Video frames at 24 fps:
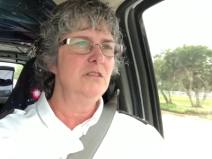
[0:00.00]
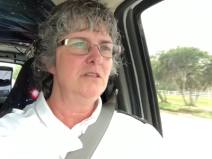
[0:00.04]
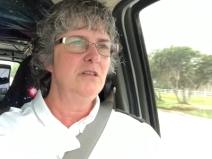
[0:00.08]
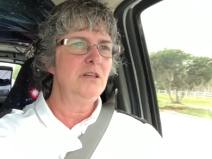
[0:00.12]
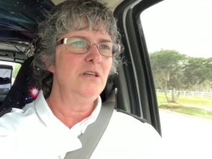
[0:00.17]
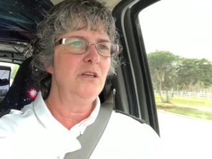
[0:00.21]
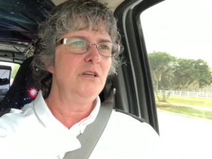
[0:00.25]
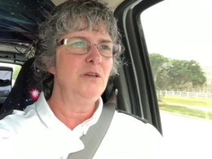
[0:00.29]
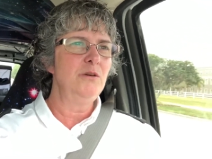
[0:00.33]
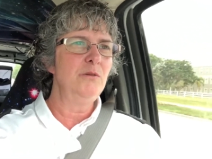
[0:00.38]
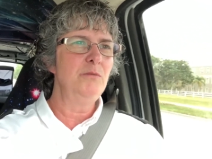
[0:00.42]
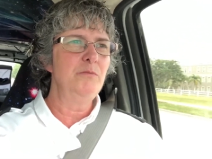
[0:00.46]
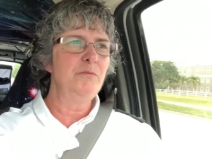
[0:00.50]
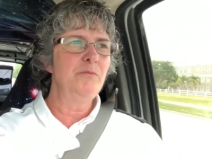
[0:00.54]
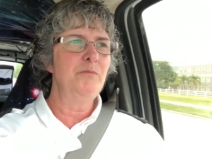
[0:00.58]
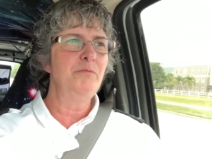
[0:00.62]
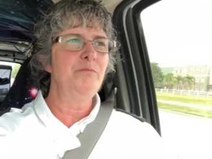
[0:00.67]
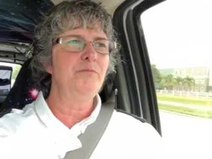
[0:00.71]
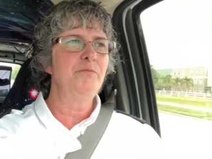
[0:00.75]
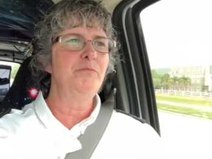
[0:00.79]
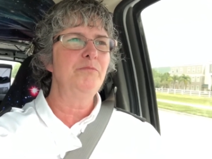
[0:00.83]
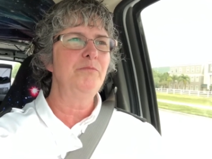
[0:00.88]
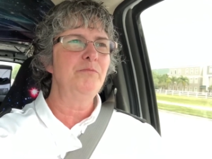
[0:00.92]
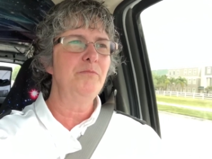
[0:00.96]
Um,
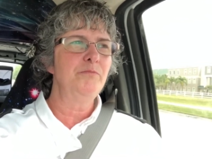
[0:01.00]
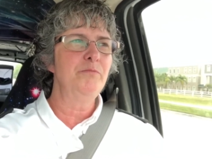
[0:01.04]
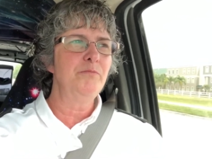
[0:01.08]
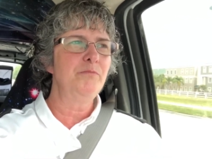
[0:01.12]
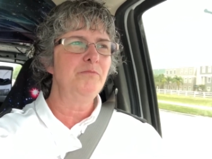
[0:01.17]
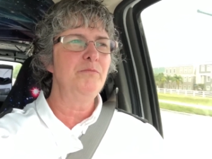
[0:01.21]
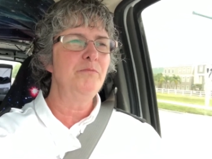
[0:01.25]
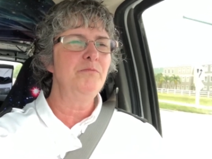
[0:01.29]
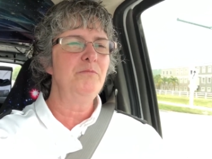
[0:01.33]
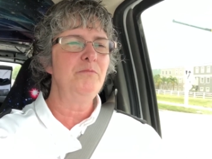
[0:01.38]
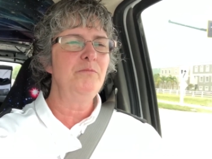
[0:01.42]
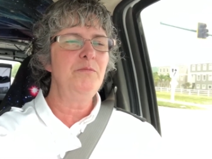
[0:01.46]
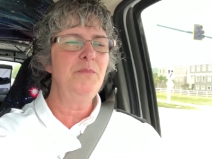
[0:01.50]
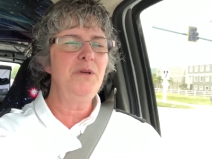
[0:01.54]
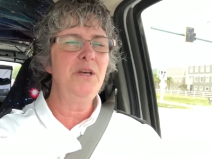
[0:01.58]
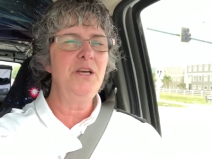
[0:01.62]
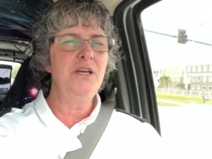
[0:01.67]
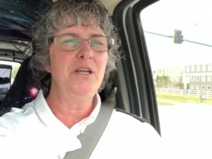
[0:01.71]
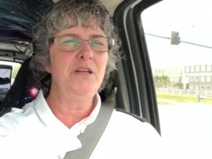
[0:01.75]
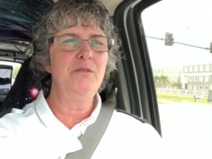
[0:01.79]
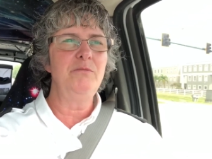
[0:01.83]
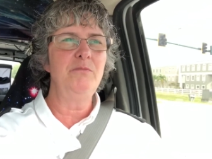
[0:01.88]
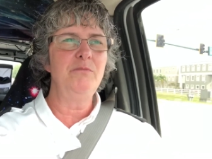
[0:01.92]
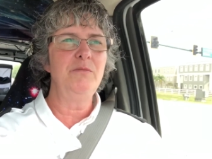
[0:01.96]

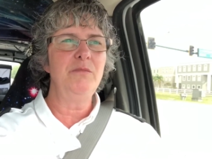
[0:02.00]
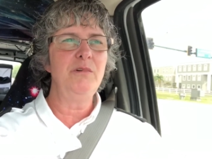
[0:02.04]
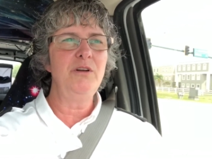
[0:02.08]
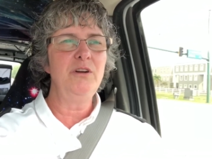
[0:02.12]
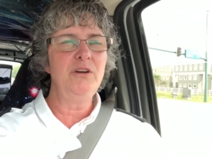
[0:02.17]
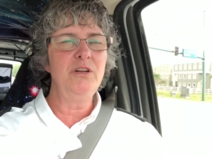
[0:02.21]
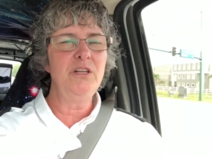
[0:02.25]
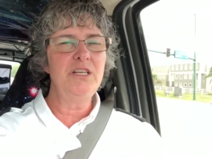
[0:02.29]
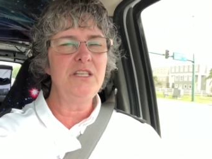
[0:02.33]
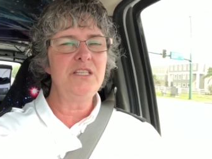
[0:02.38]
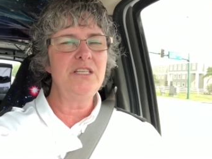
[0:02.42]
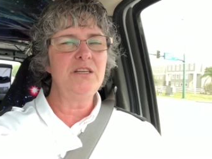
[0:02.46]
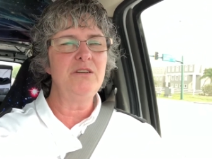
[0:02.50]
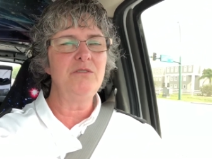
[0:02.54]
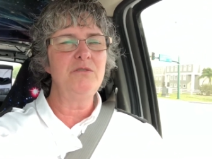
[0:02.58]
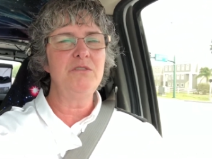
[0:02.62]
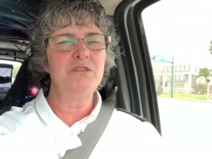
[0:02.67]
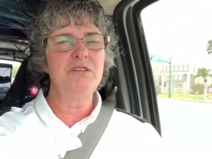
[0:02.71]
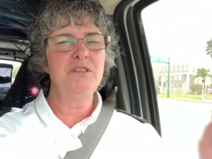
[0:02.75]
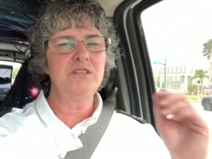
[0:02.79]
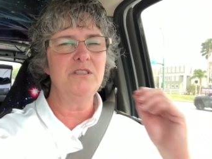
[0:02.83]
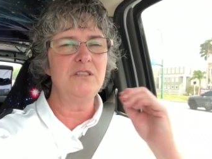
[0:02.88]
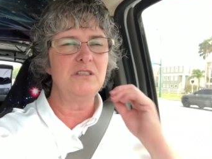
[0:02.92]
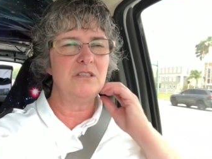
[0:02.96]
but, or at least I was
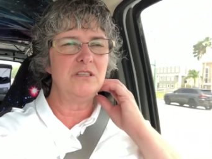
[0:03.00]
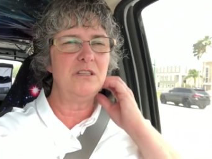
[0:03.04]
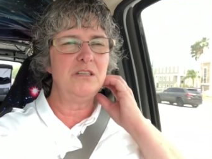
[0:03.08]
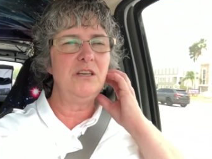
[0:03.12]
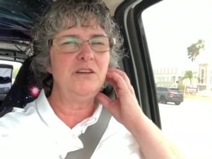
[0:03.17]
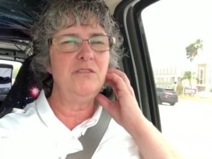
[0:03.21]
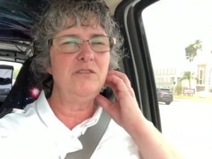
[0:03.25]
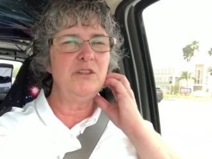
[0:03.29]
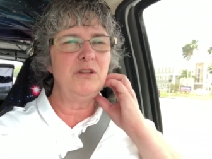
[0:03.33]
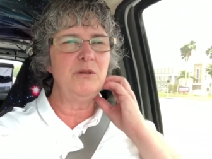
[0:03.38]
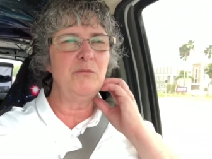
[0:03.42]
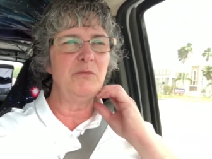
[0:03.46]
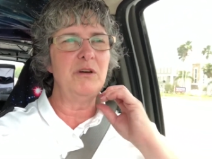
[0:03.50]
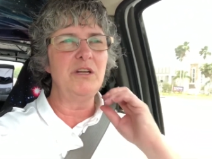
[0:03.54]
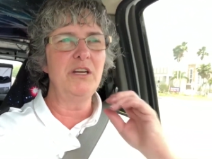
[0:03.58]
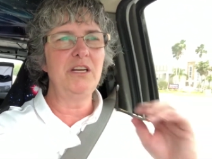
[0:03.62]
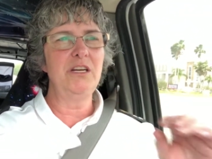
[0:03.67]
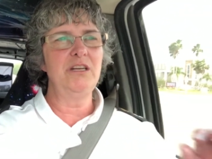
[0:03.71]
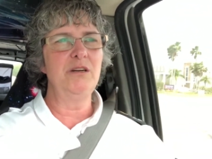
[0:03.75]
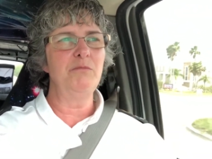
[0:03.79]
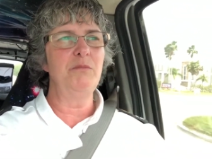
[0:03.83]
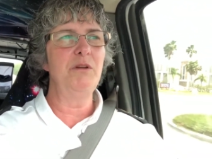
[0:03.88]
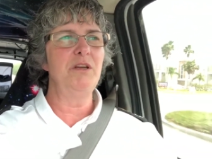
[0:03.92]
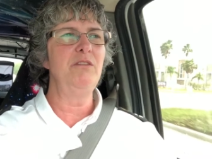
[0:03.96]
given the money
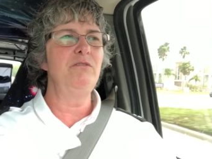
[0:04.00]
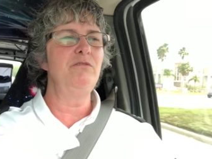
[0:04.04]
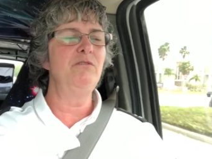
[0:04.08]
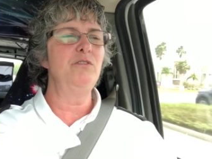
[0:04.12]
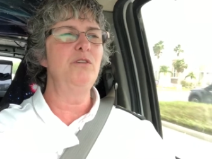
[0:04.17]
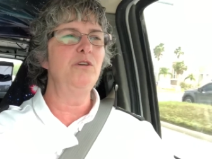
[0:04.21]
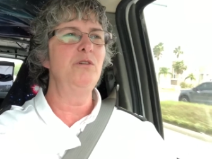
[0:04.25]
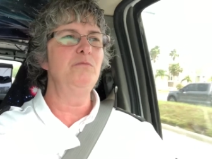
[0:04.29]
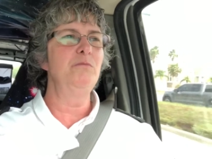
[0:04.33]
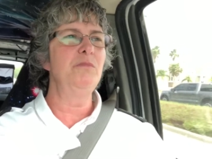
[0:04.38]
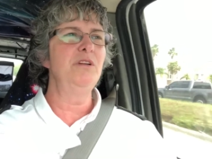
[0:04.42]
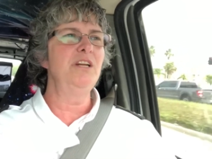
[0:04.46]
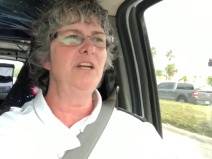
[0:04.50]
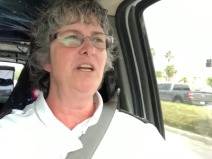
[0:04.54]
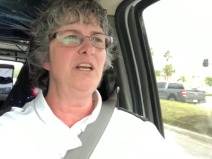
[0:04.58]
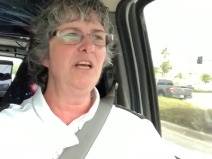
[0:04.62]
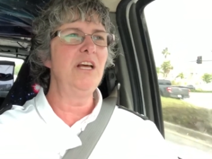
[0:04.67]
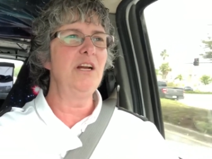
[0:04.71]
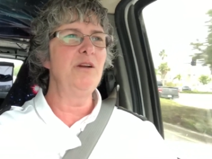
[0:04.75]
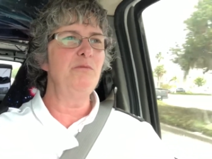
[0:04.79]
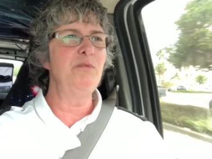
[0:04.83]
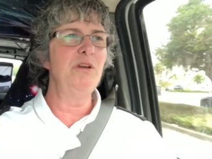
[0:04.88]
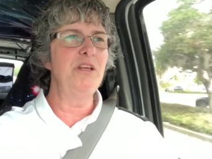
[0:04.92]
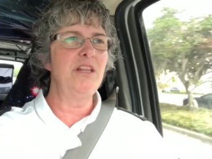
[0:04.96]
to pay for them, but I
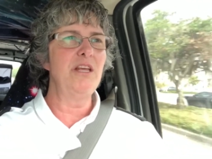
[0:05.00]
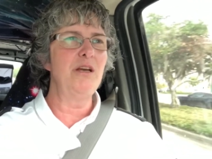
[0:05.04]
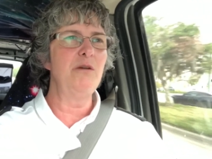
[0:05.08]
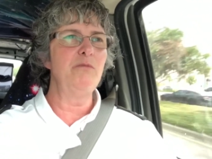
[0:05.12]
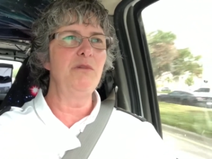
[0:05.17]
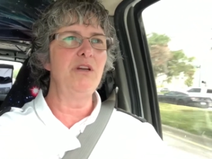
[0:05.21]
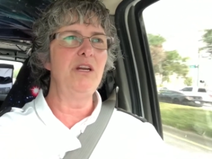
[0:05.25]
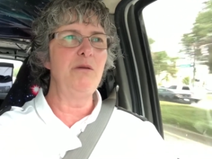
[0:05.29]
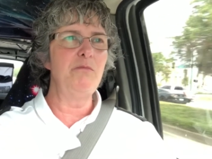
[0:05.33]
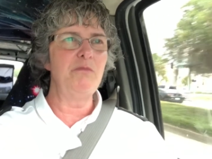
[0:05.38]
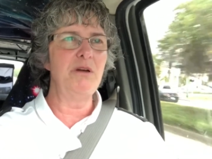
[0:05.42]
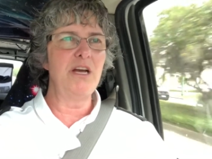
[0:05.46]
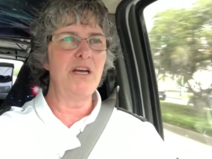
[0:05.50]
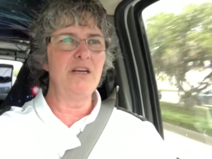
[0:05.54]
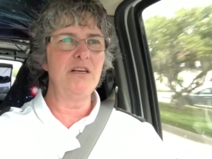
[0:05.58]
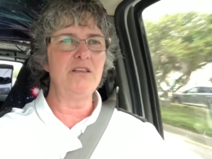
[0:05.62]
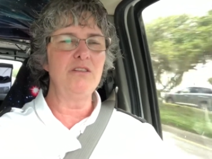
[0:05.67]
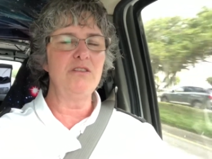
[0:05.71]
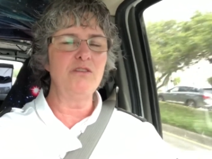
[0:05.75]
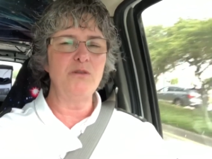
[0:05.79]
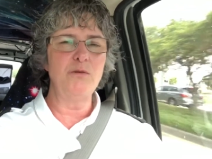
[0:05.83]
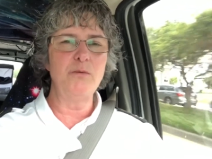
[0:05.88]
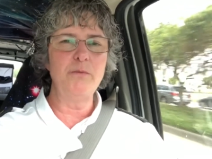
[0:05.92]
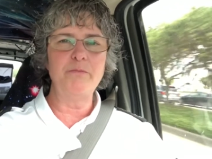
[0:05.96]
gotta pay that money back, so.